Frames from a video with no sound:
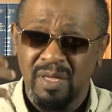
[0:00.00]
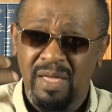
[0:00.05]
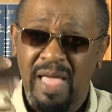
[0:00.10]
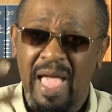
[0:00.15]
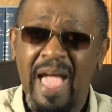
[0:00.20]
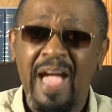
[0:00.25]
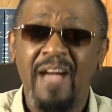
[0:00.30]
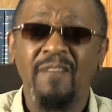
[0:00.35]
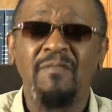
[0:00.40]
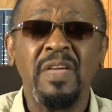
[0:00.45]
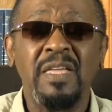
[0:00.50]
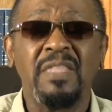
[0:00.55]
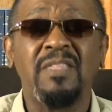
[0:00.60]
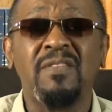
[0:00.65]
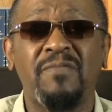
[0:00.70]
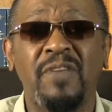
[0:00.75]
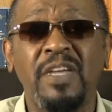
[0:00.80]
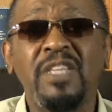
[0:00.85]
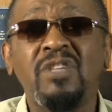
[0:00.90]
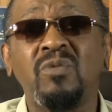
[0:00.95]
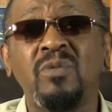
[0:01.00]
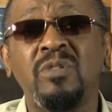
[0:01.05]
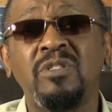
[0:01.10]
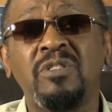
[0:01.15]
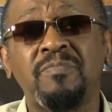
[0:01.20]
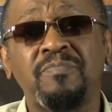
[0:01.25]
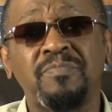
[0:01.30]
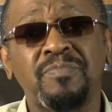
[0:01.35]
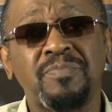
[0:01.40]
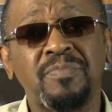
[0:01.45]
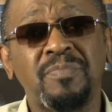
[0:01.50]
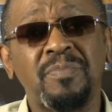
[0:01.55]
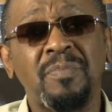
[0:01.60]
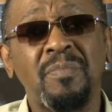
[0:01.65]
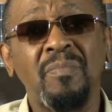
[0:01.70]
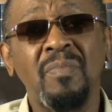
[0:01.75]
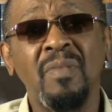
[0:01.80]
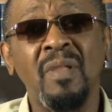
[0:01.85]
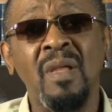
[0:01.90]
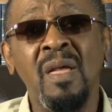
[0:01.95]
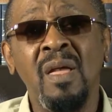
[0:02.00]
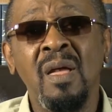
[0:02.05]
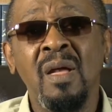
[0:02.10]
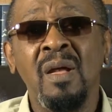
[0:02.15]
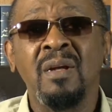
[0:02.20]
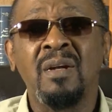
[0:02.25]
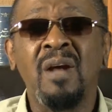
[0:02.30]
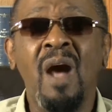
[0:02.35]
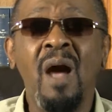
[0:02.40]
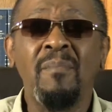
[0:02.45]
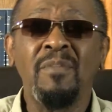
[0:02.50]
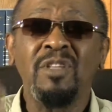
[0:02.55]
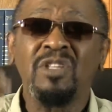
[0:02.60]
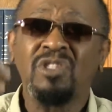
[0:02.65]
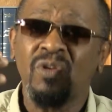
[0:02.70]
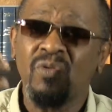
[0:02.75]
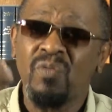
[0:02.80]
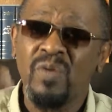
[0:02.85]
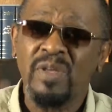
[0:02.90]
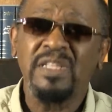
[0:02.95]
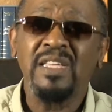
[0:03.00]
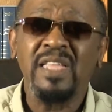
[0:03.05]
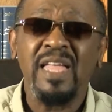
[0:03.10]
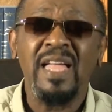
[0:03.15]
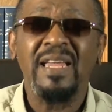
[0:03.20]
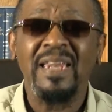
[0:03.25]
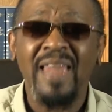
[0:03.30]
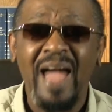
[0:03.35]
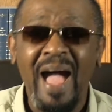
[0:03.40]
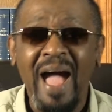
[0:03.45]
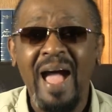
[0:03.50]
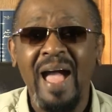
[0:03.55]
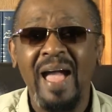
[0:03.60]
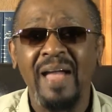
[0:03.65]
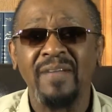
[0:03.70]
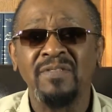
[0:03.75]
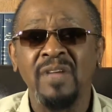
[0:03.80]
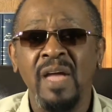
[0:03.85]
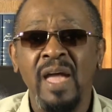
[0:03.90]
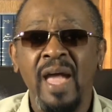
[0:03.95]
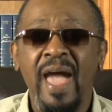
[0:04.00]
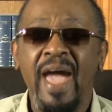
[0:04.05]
have individuals come and surrender their lives